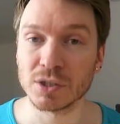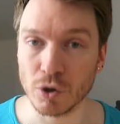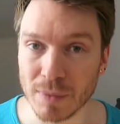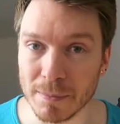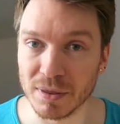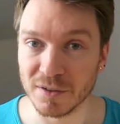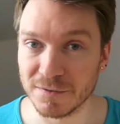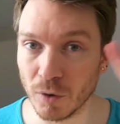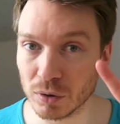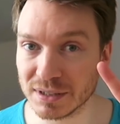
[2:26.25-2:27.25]
So remember, the
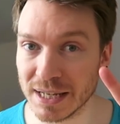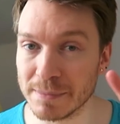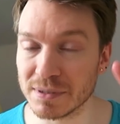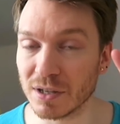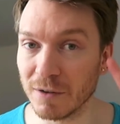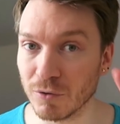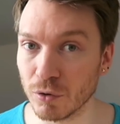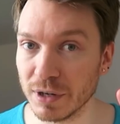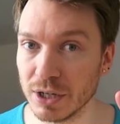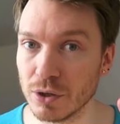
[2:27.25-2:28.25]
four teams that I've
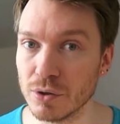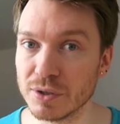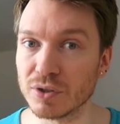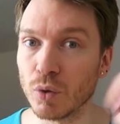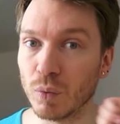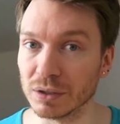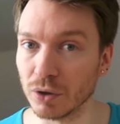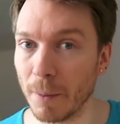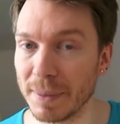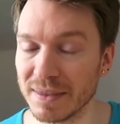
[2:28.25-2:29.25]
already used will
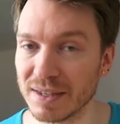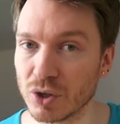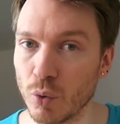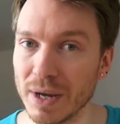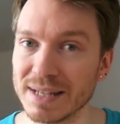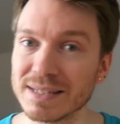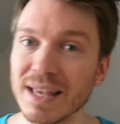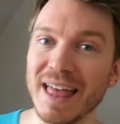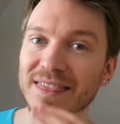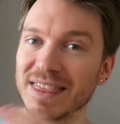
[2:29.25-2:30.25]
not be in this
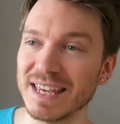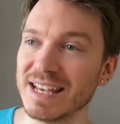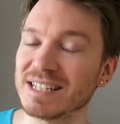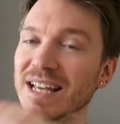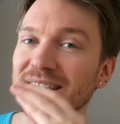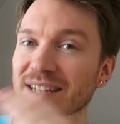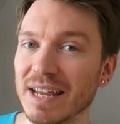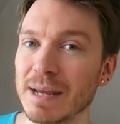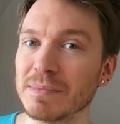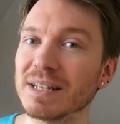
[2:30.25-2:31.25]
quiz, and these
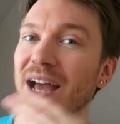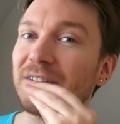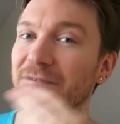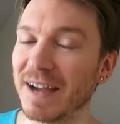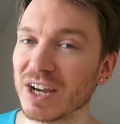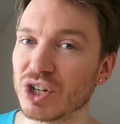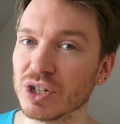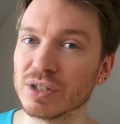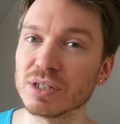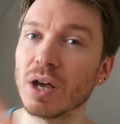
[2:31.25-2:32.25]
teams and
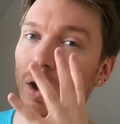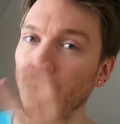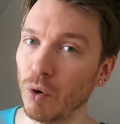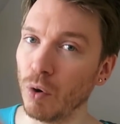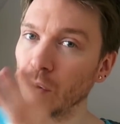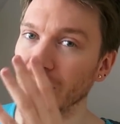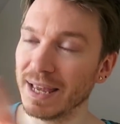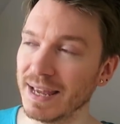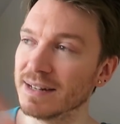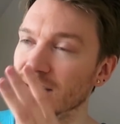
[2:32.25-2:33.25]
factions are all
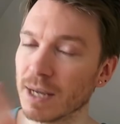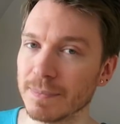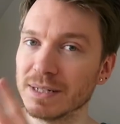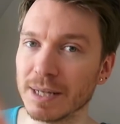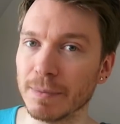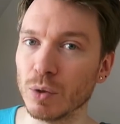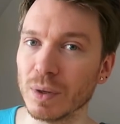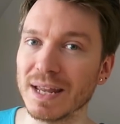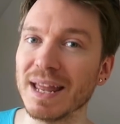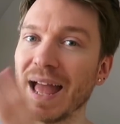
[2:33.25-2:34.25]
in
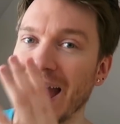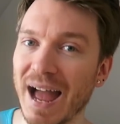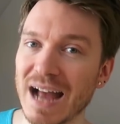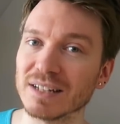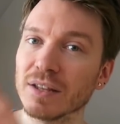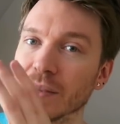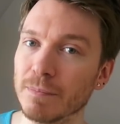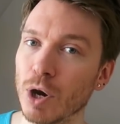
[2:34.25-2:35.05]
WWE at the